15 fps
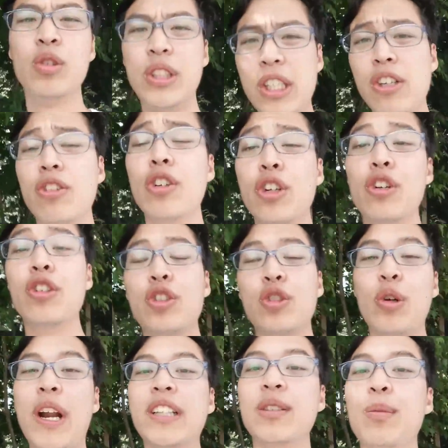You see, you're
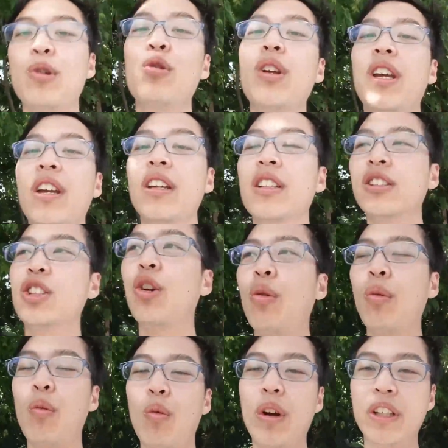transmuting it.
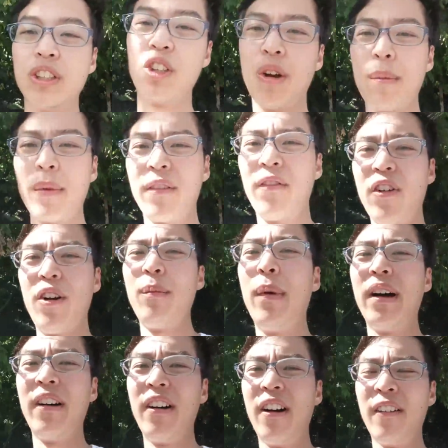So it's coming from
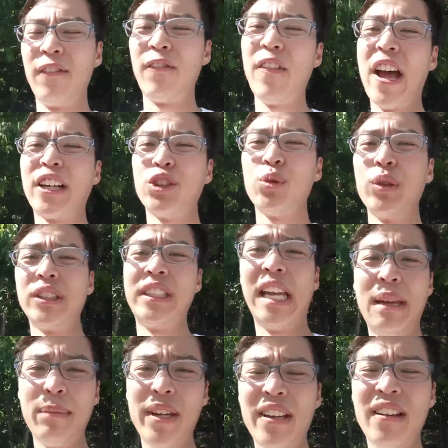a factual
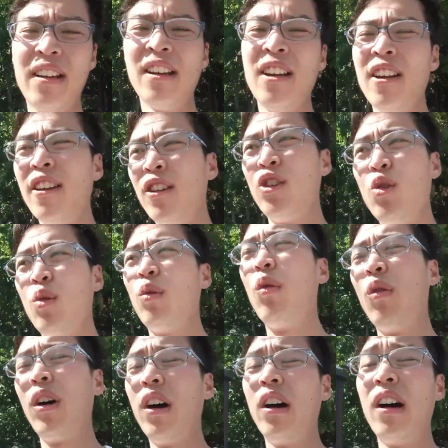statement
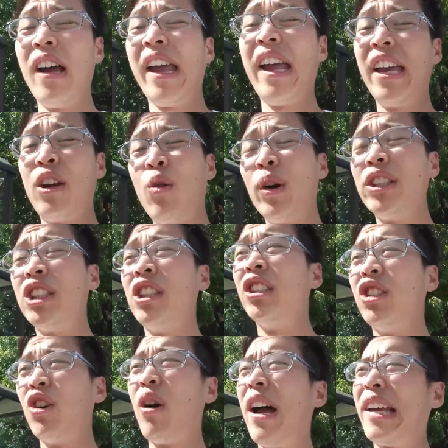to a question.
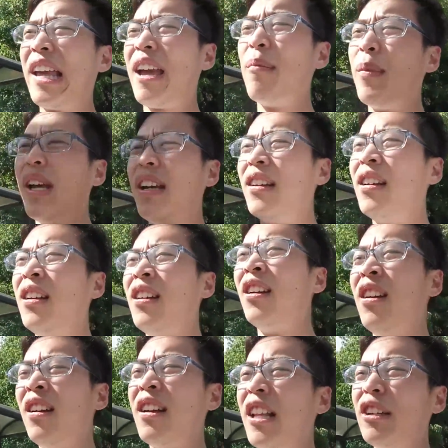So I can't make
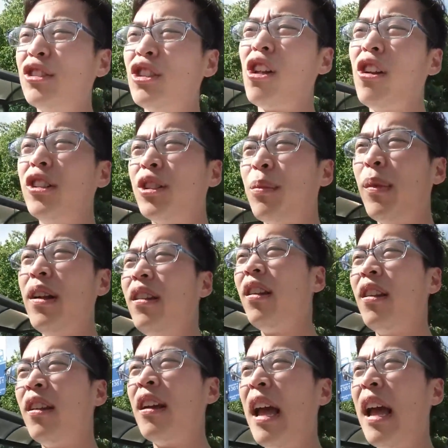$1,000 a month.